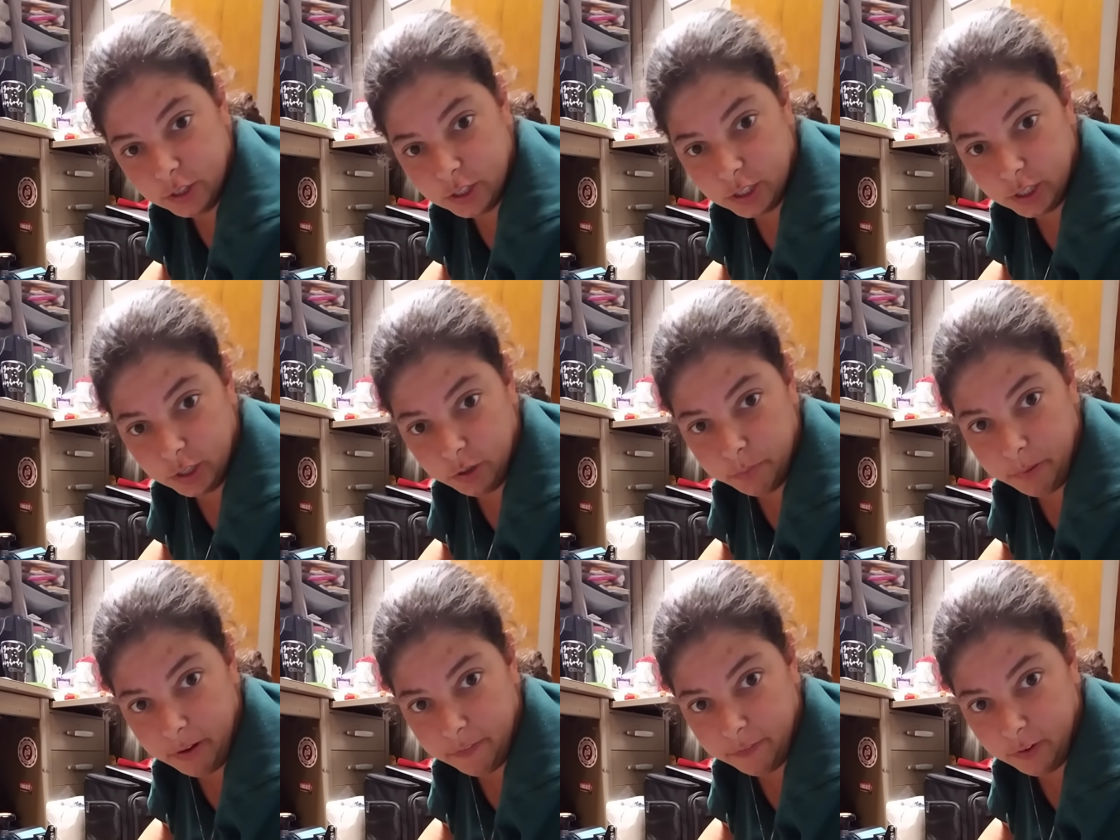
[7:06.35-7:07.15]
just a little
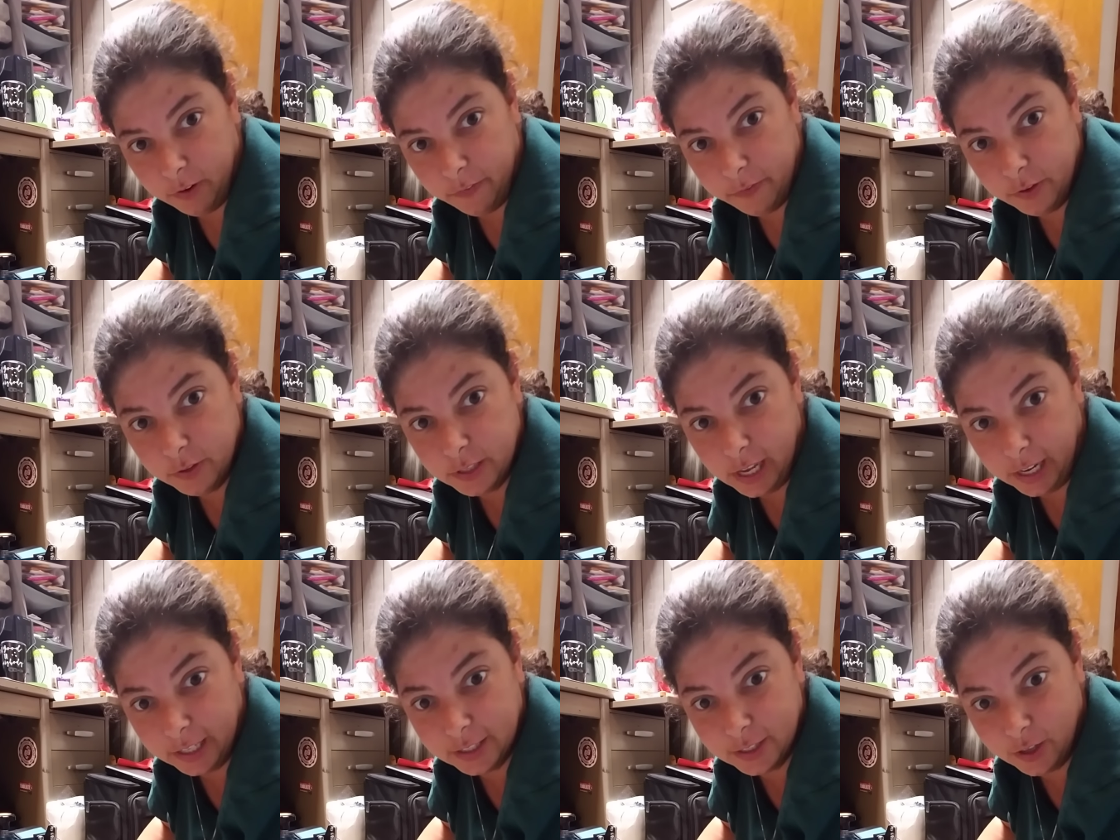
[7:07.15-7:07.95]
bit for a few
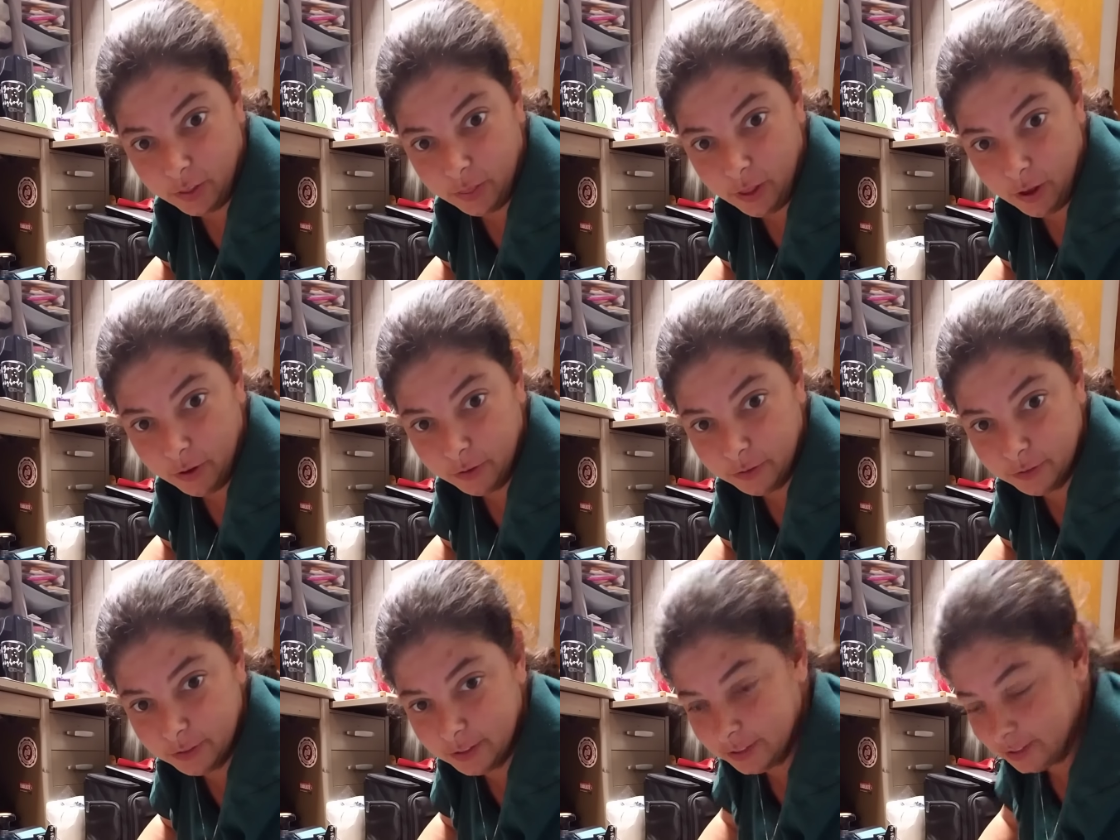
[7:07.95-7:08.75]
seconds on those.